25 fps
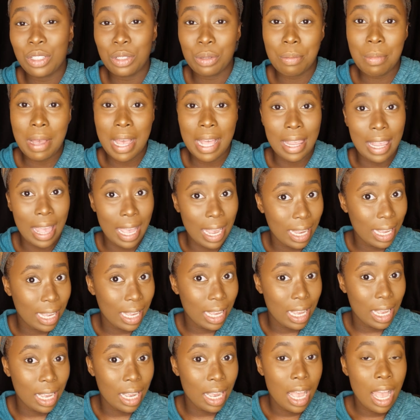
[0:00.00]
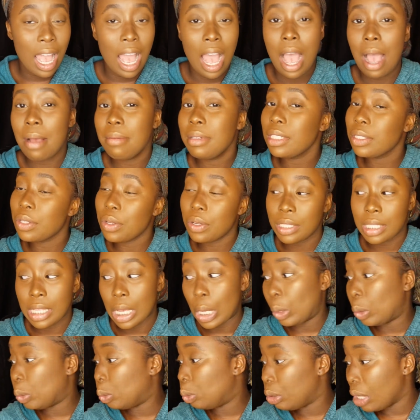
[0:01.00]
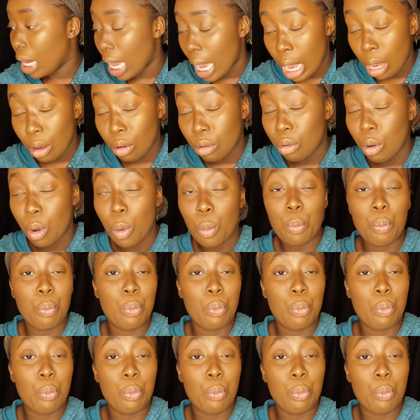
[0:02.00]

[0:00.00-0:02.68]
my liking, I'm just gonna tell you now,